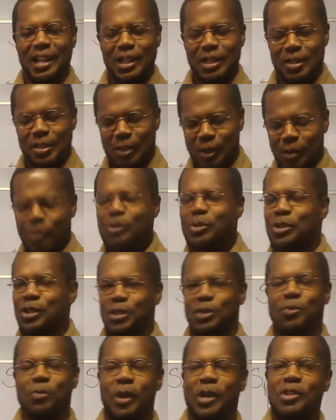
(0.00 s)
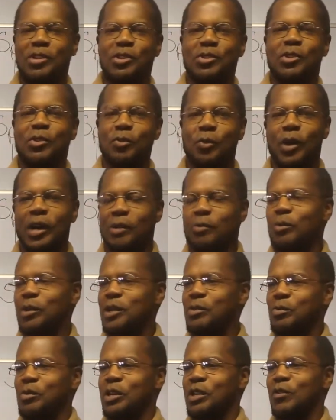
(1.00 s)
Those situations are what
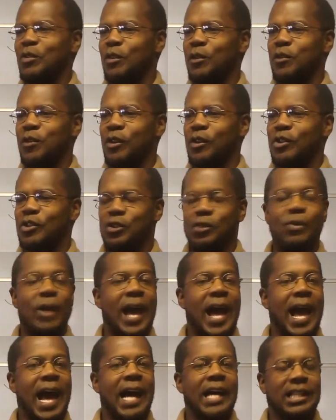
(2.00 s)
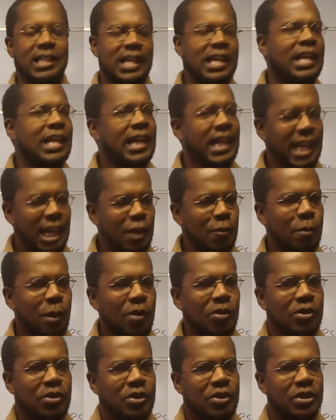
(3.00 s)
we would refer to as
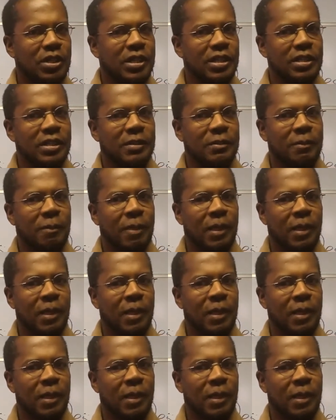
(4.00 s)
emergencies.